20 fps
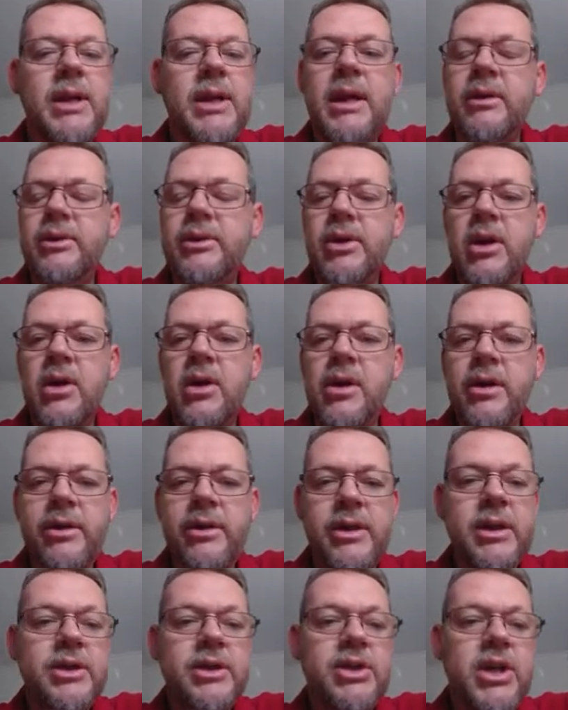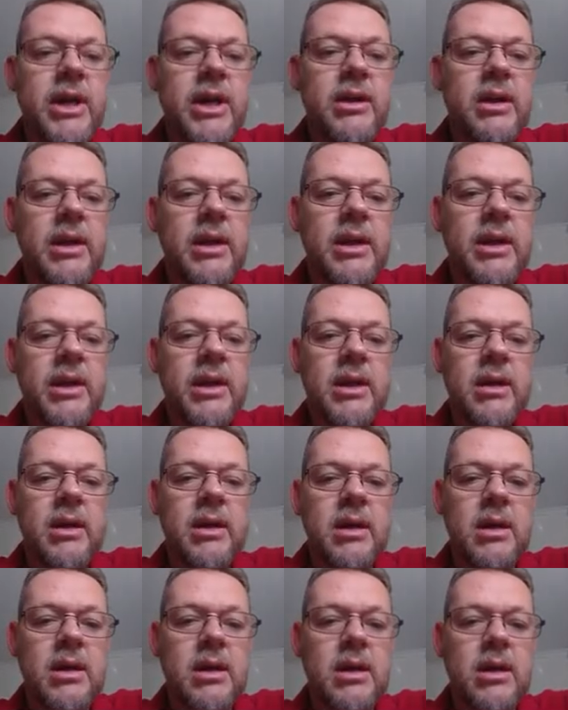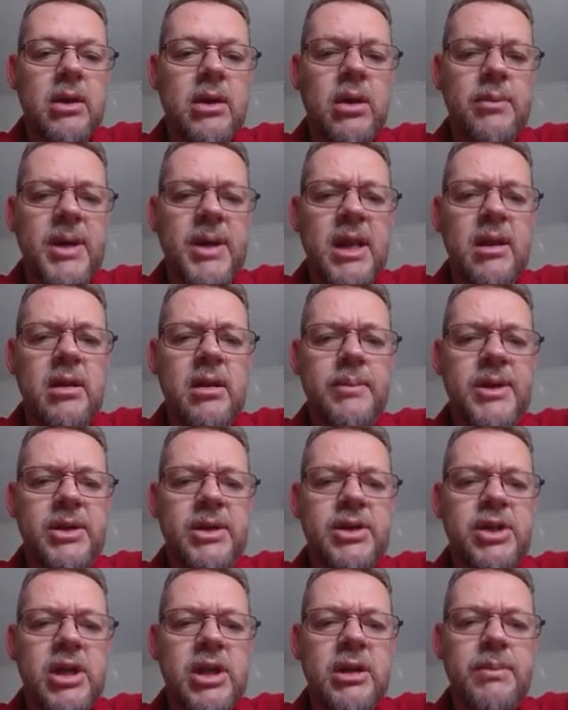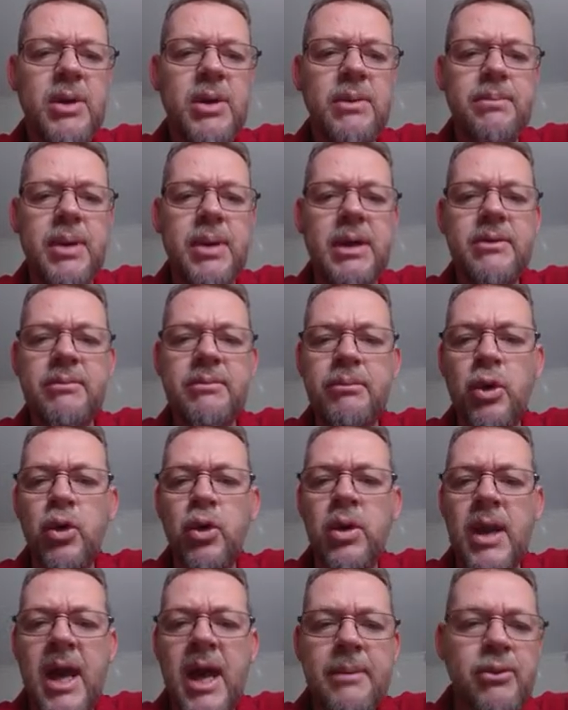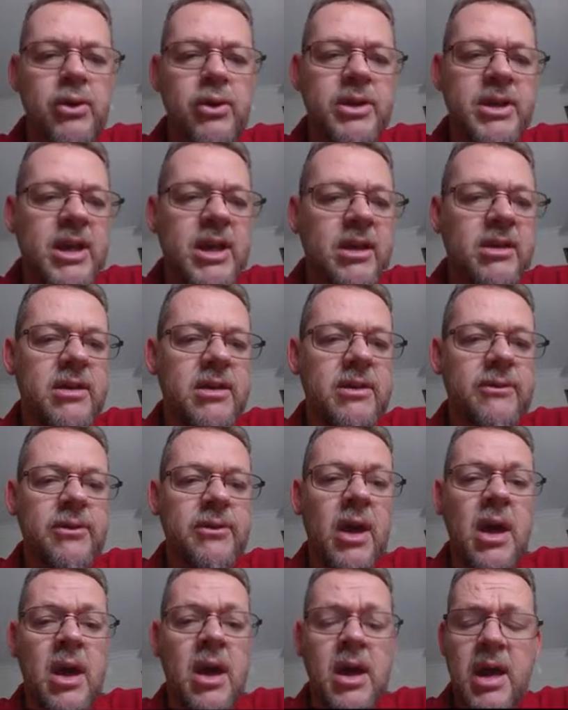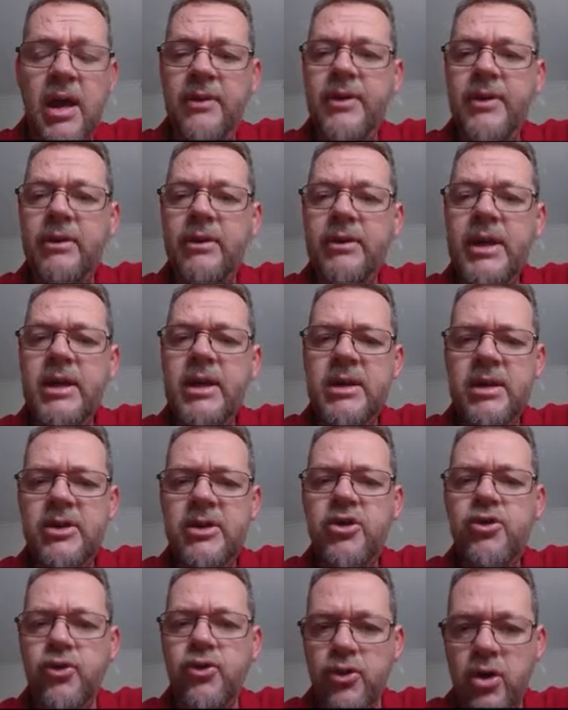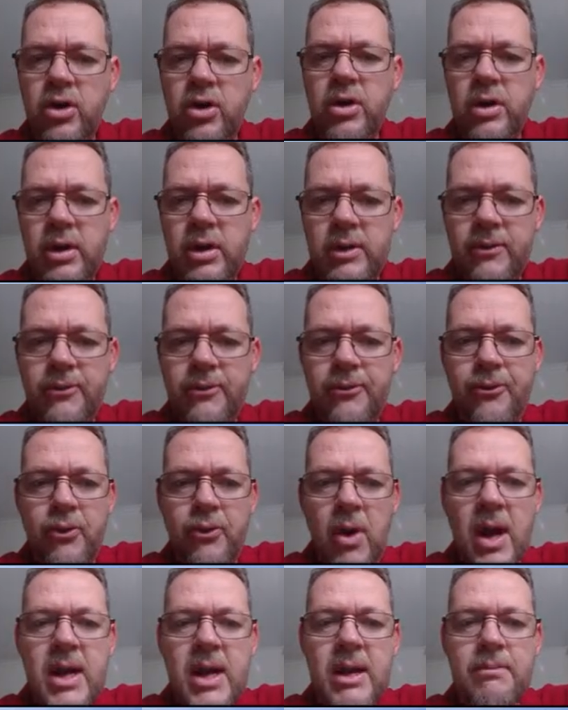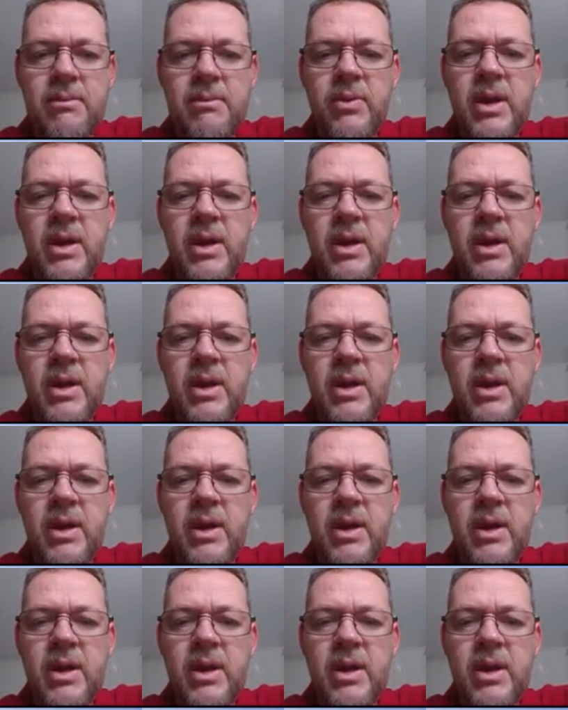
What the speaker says: Now tiles are generally going to be a little bit cheaper but more labour intensive, and they'll need a stronger frame.